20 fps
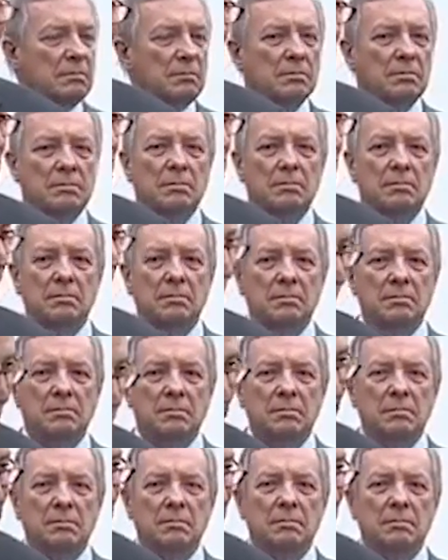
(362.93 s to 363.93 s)

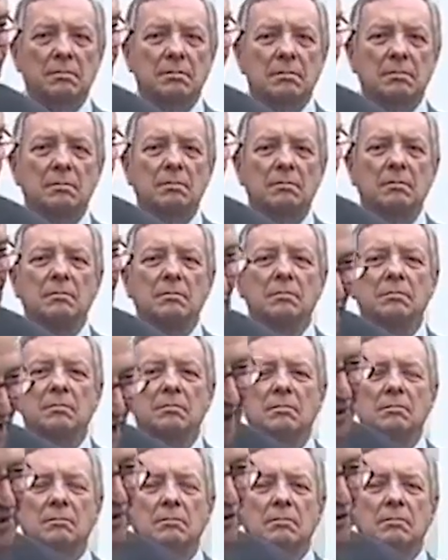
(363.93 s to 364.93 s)

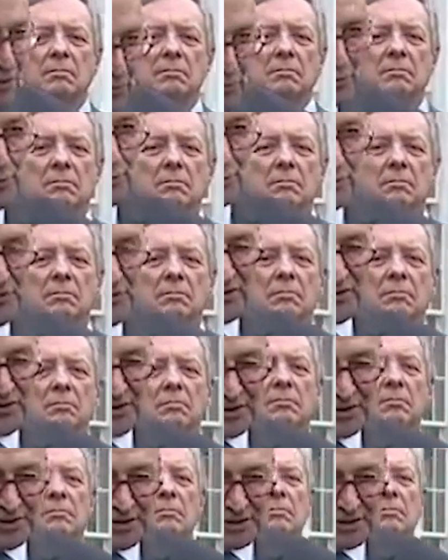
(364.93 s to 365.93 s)
The person shown says nothing.